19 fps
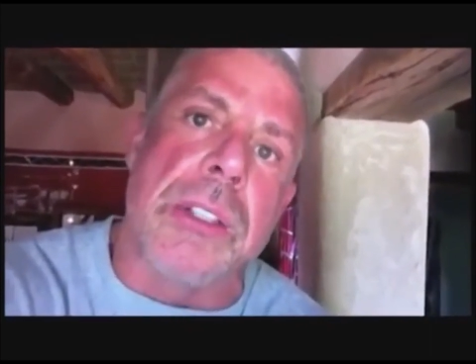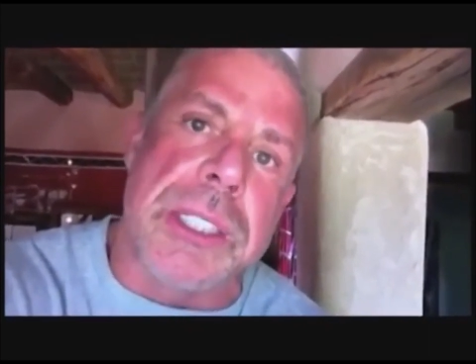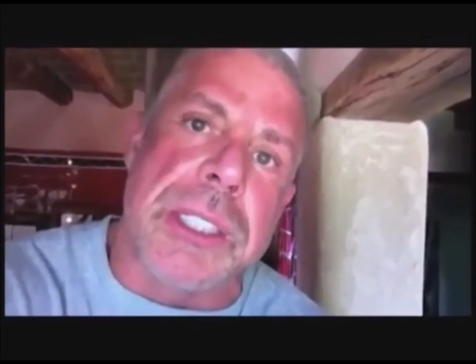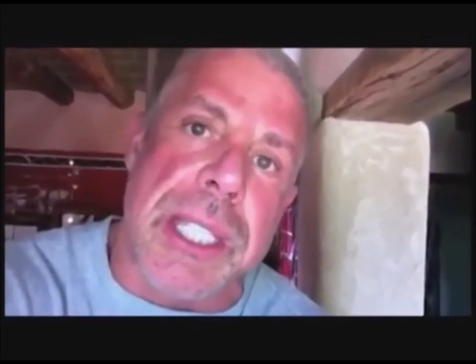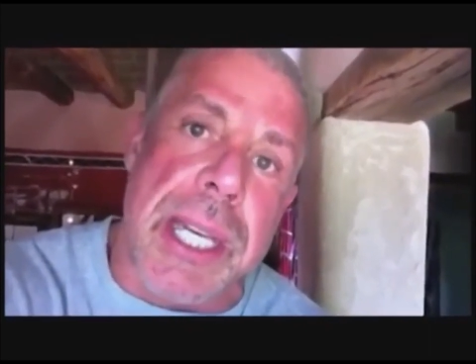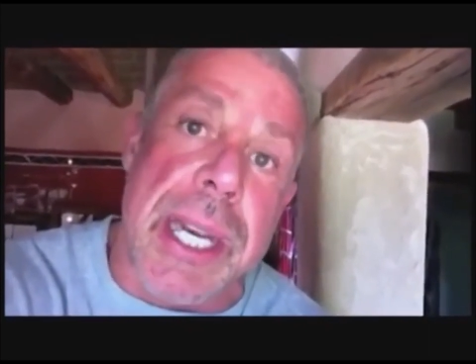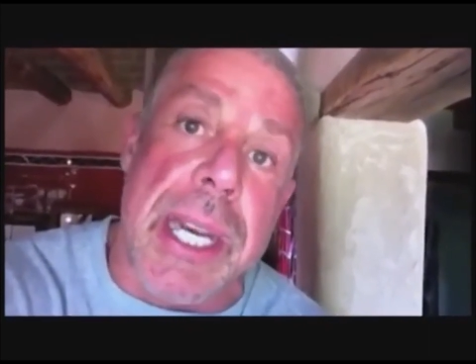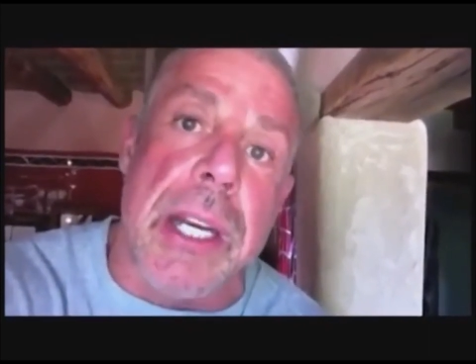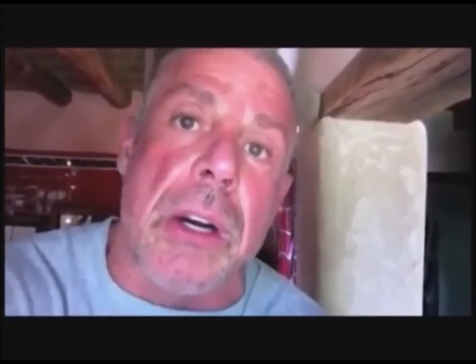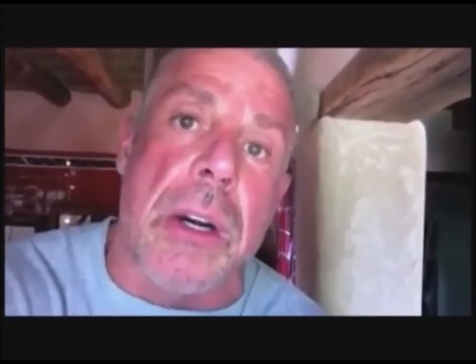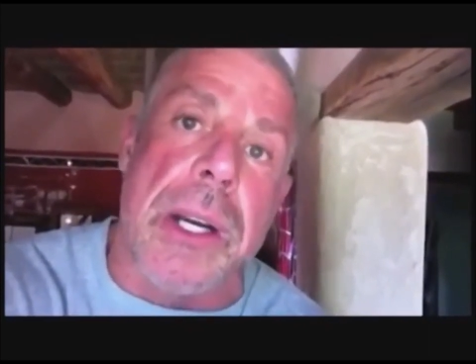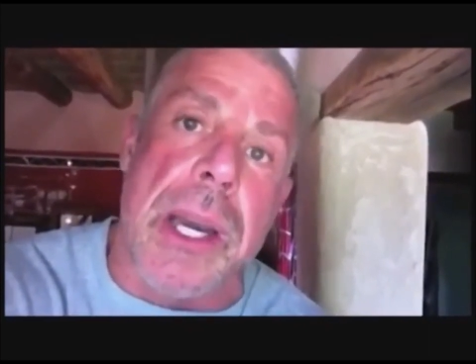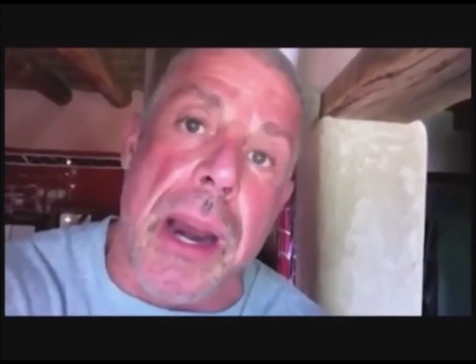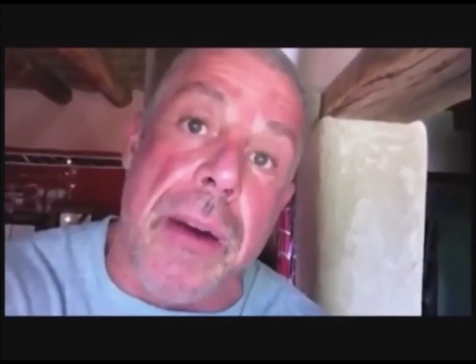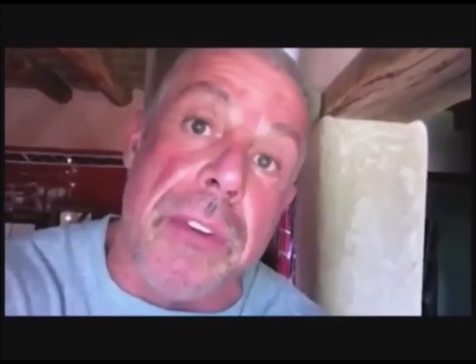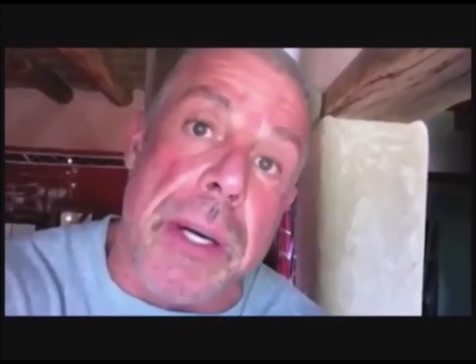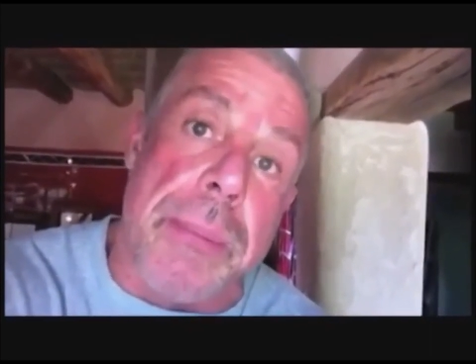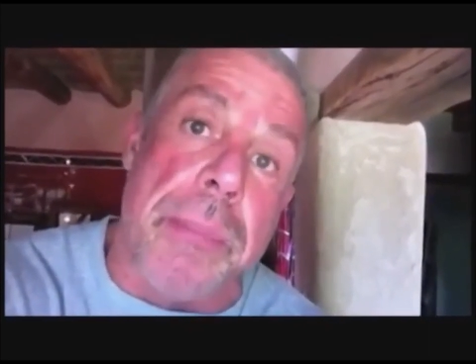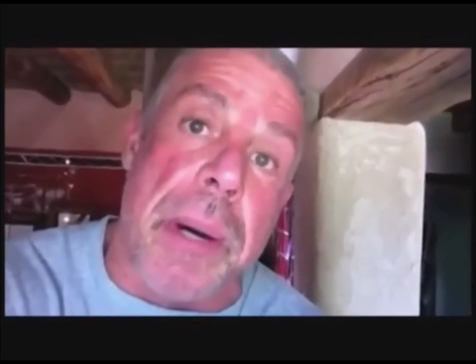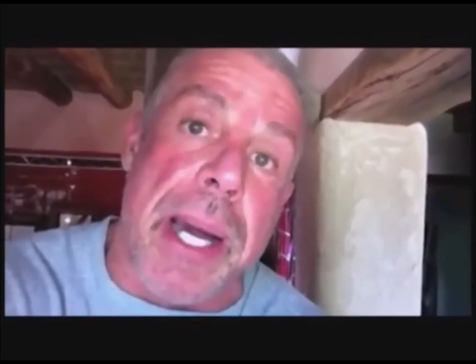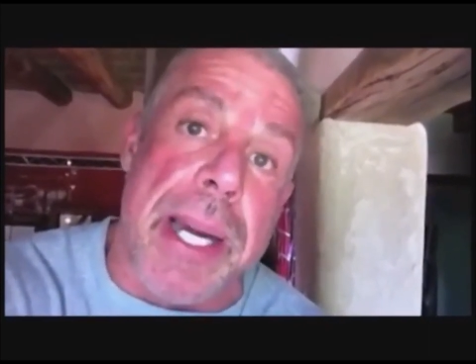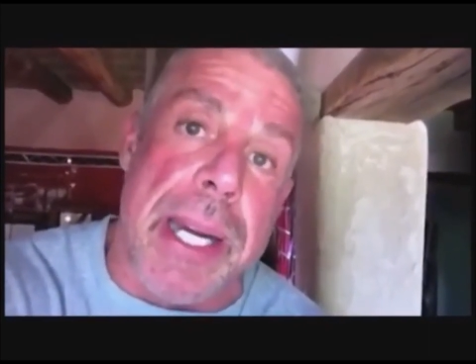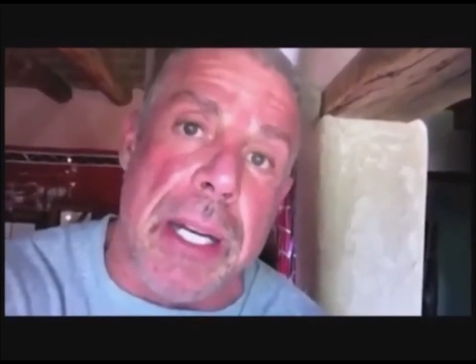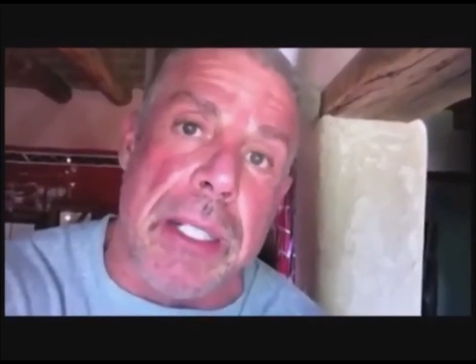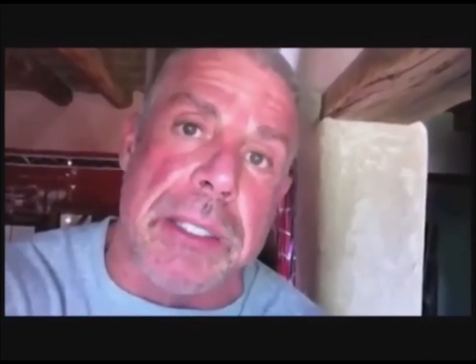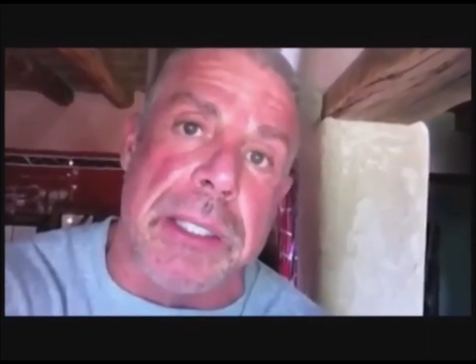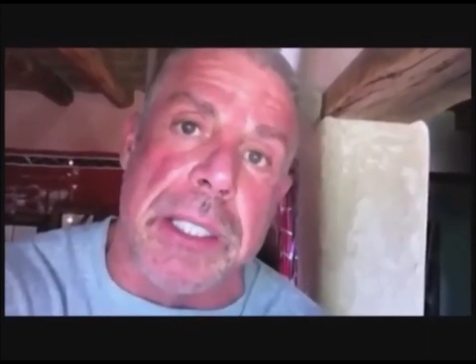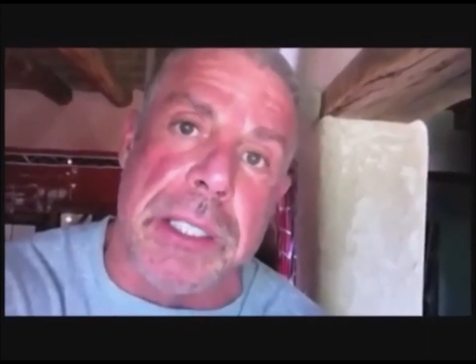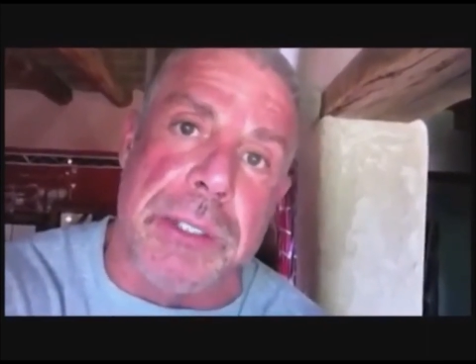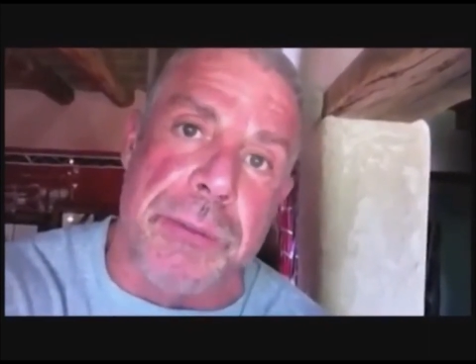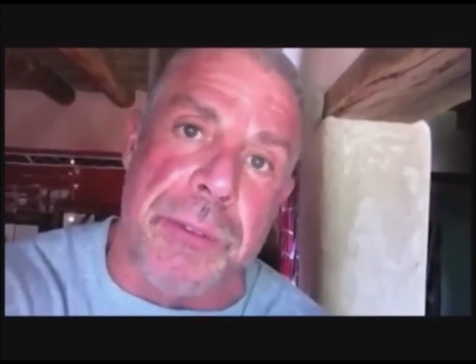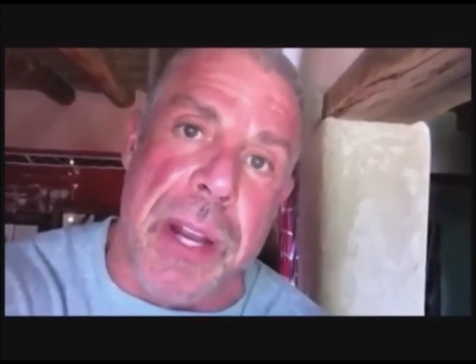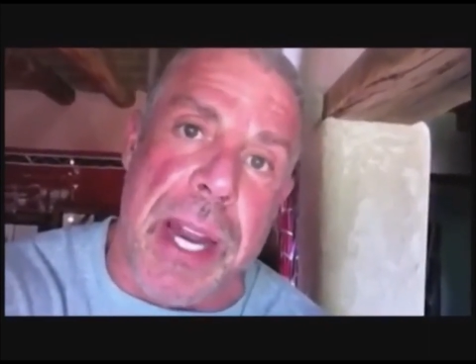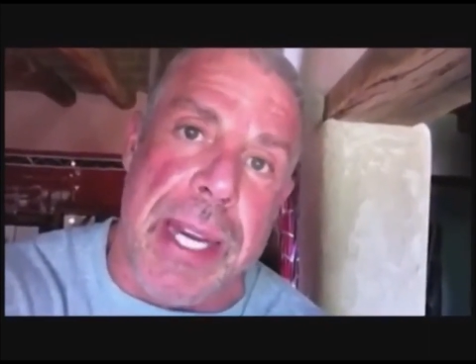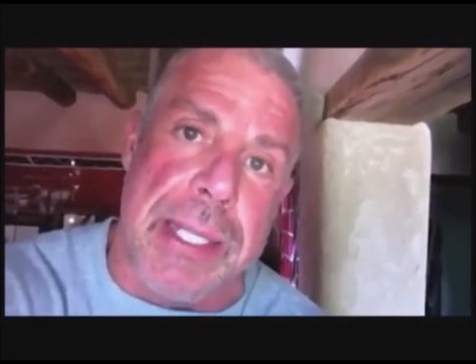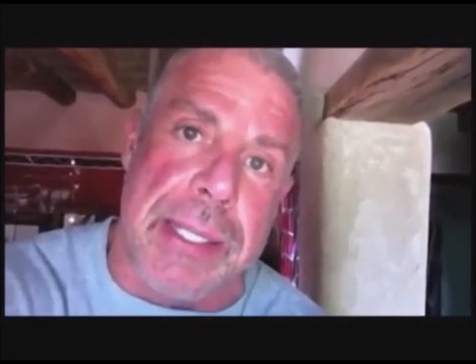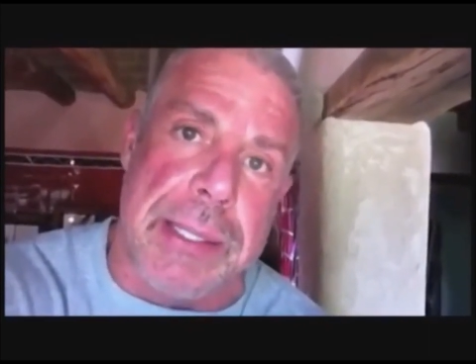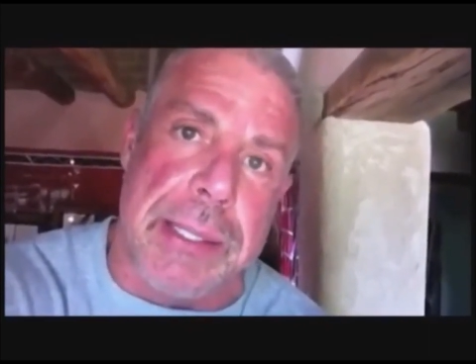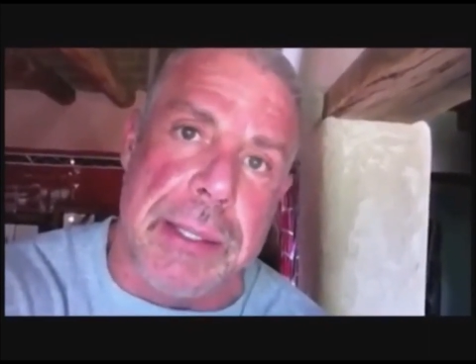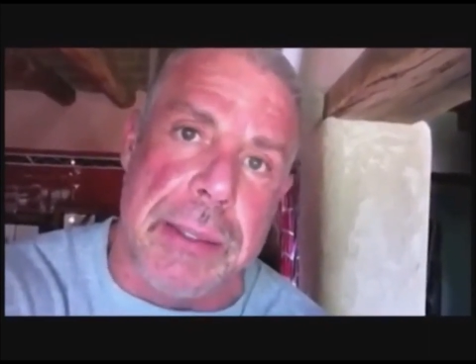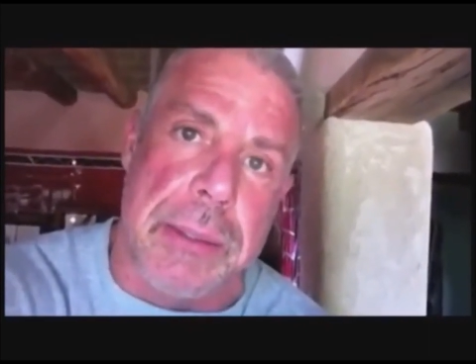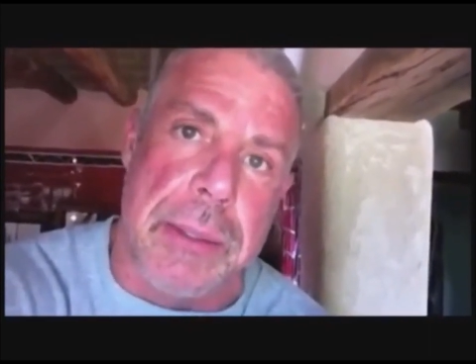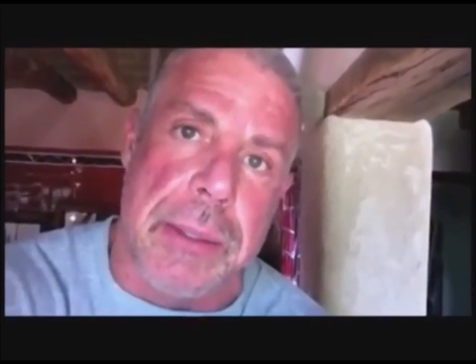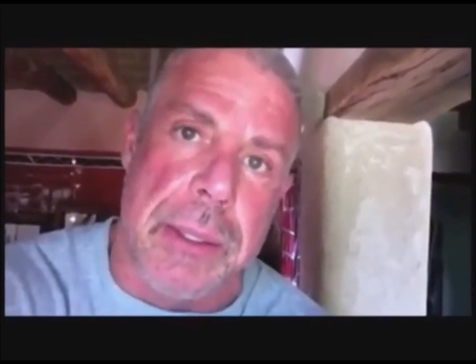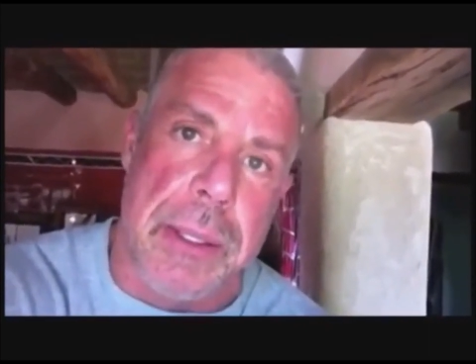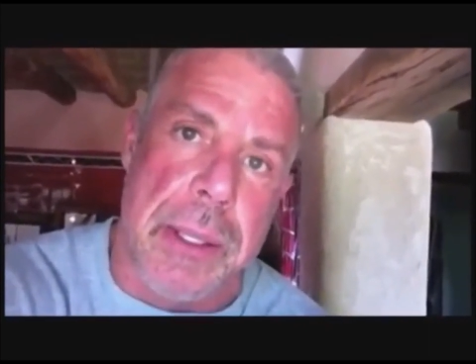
see it on everybody else's face,